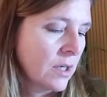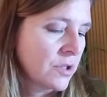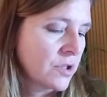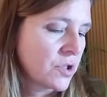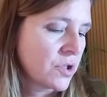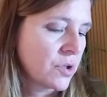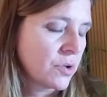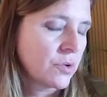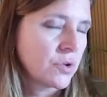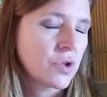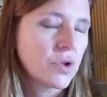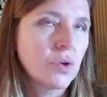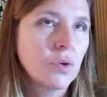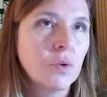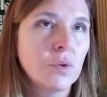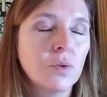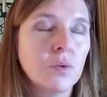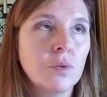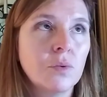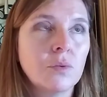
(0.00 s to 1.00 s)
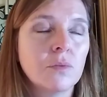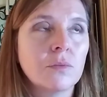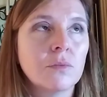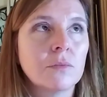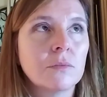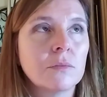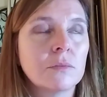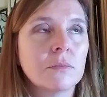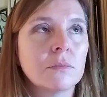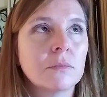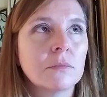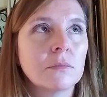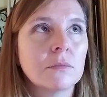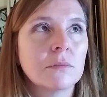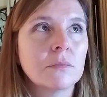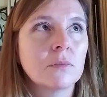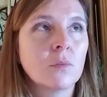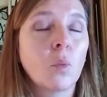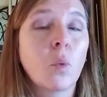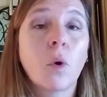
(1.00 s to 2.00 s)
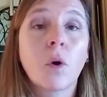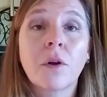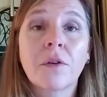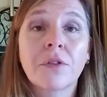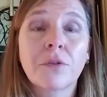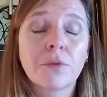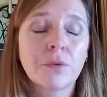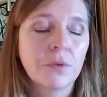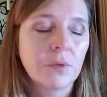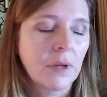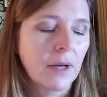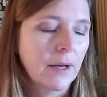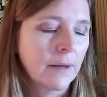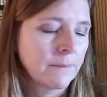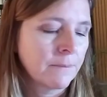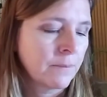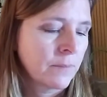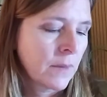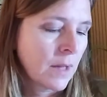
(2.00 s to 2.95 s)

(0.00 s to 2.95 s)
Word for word: to to work through that.